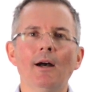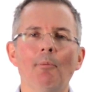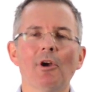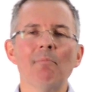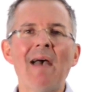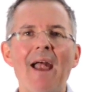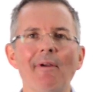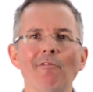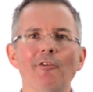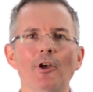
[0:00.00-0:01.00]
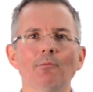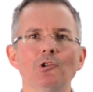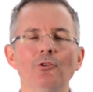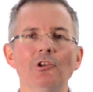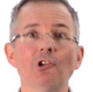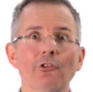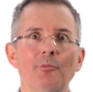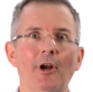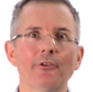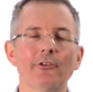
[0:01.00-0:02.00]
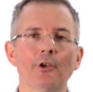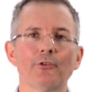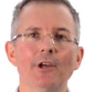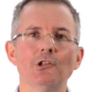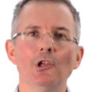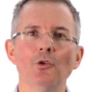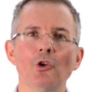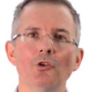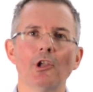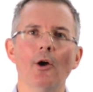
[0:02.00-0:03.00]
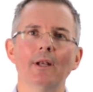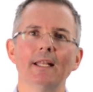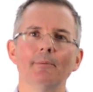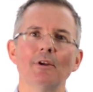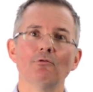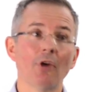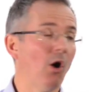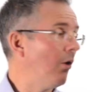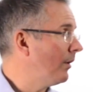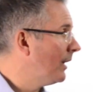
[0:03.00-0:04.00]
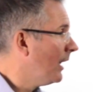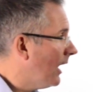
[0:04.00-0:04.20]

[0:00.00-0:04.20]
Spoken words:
and we're comparing firms using just the price to sales ratio, you could go a little bit wrong.